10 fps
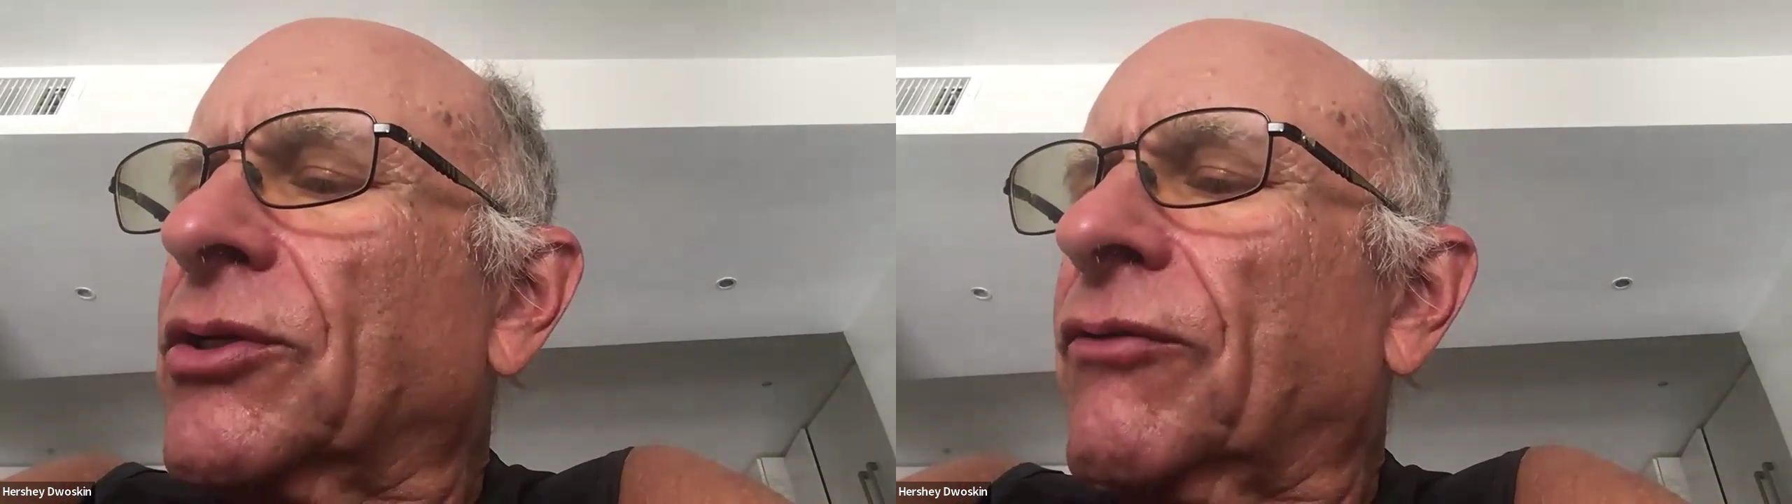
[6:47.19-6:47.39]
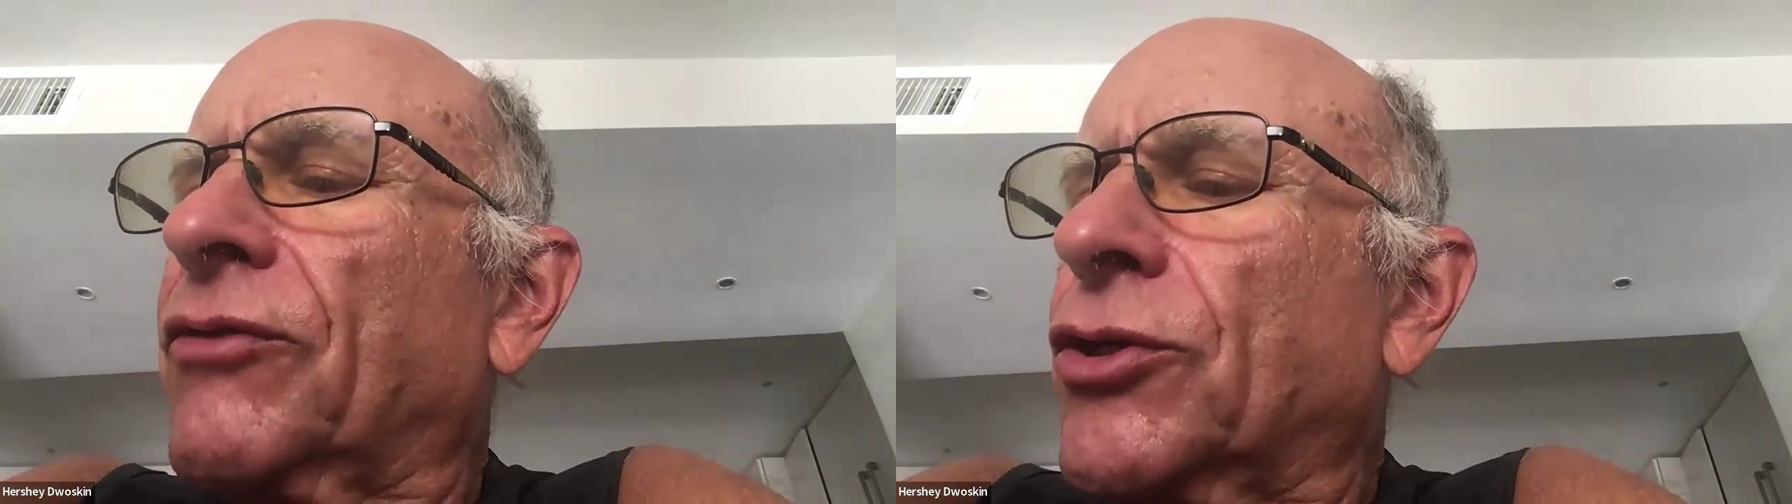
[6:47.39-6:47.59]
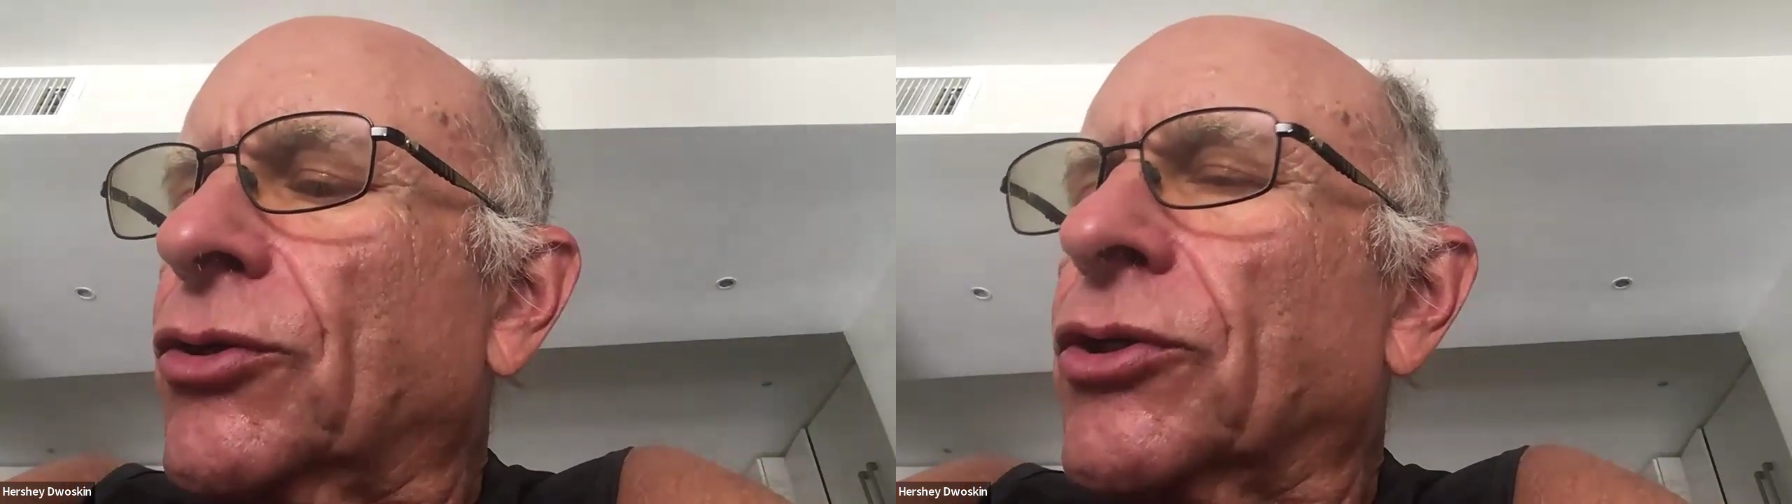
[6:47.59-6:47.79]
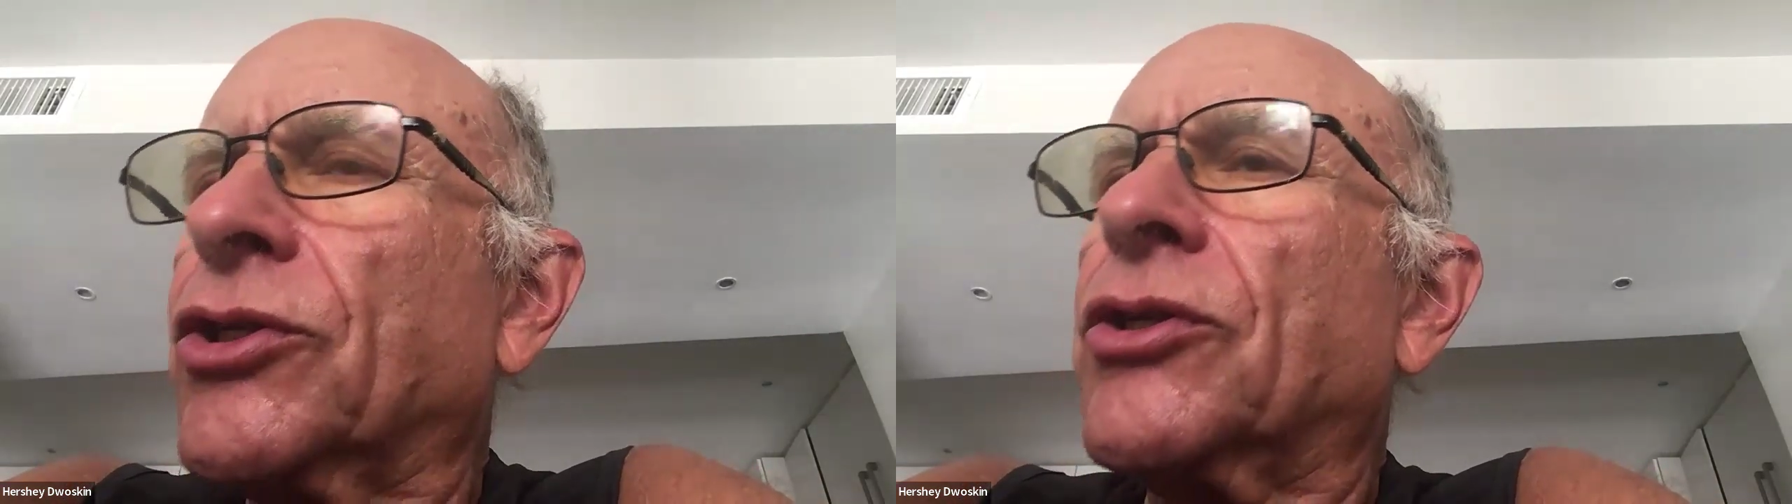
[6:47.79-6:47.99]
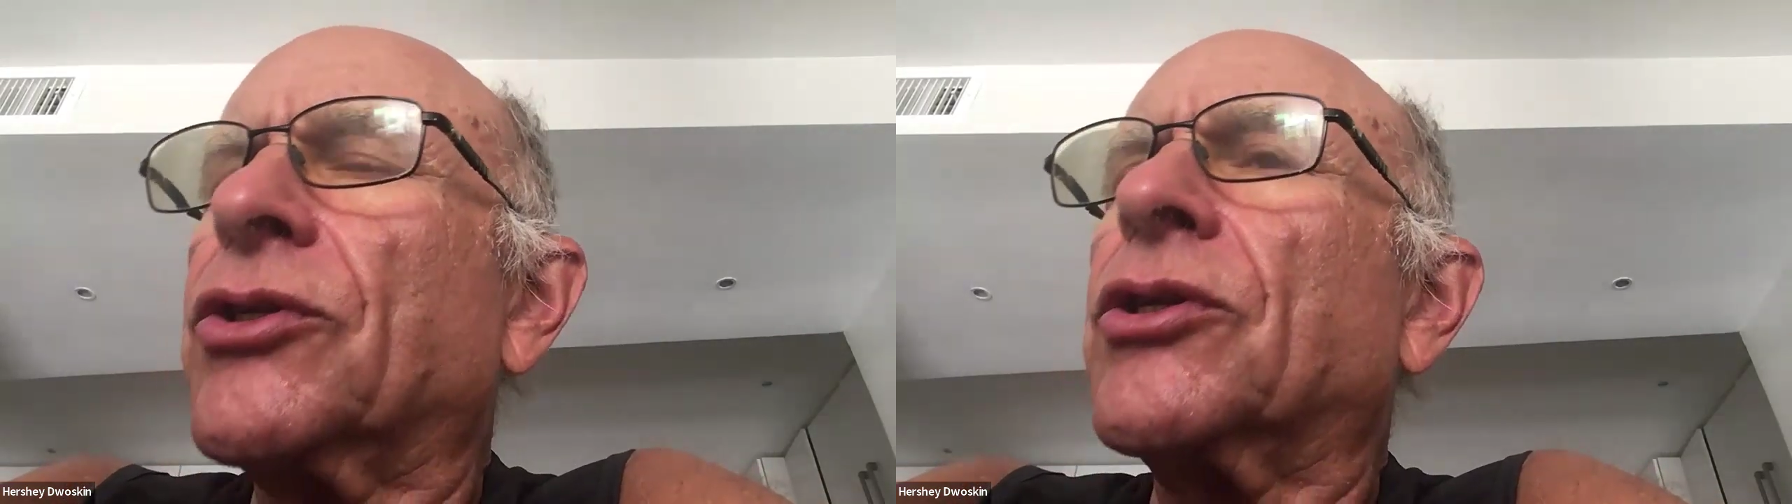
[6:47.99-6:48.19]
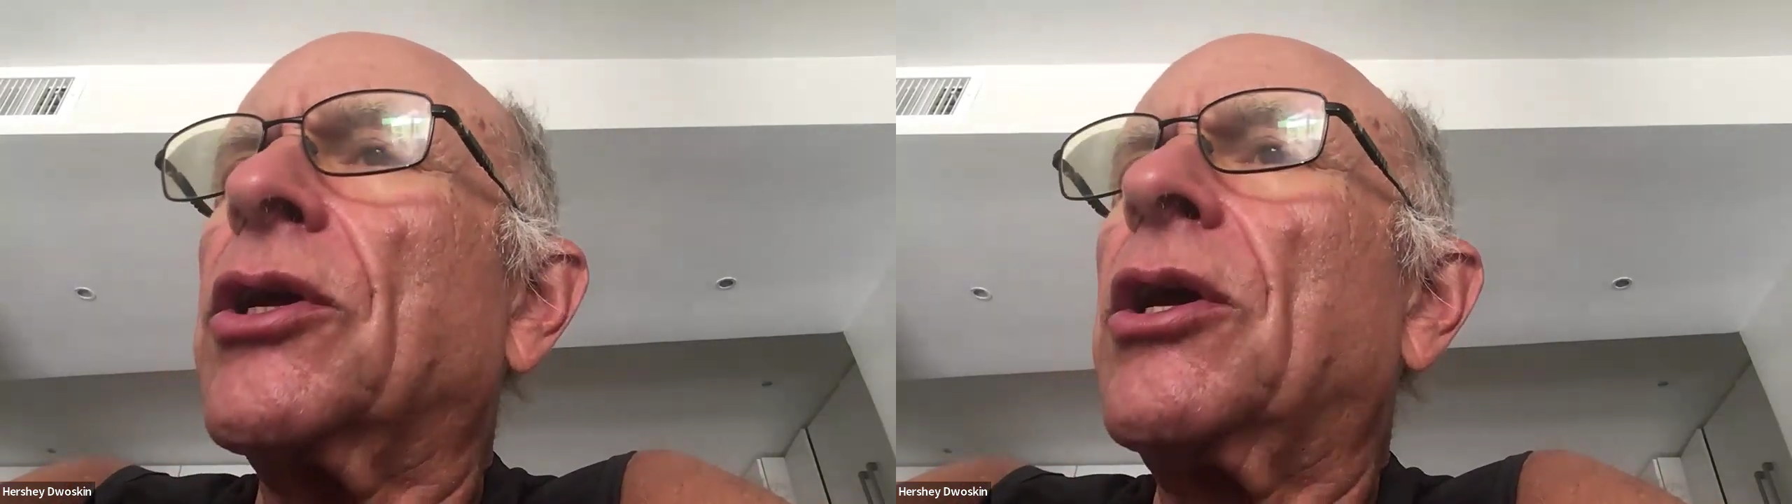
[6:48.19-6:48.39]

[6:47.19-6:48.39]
of churches,